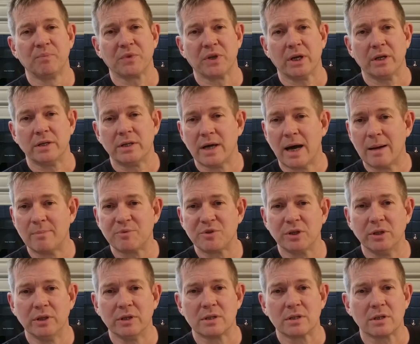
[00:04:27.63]

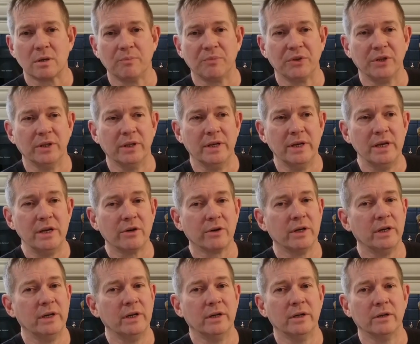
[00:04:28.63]
Adoption is something near
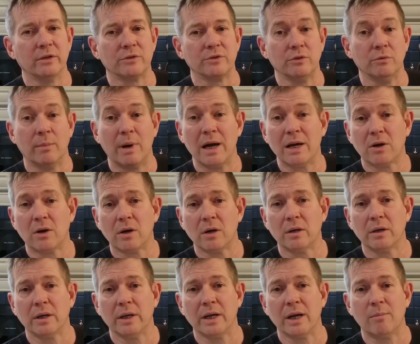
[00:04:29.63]
and dear to my
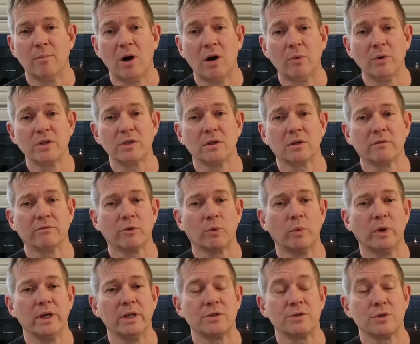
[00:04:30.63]
heart, and I'm always looking for
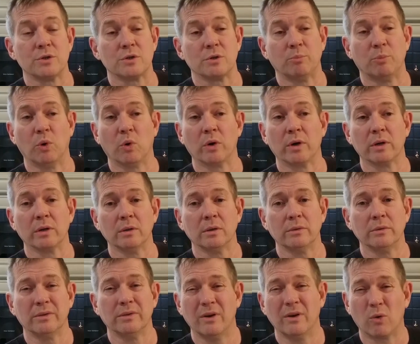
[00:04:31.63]
ways to support
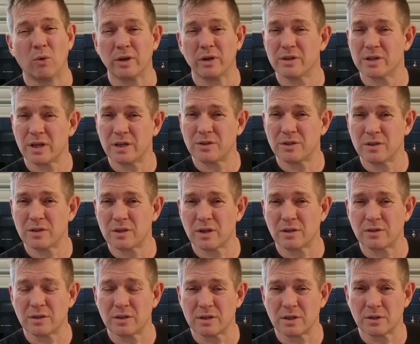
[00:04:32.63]
organizations
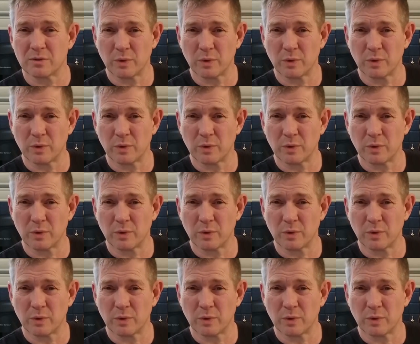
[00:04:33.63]
such as this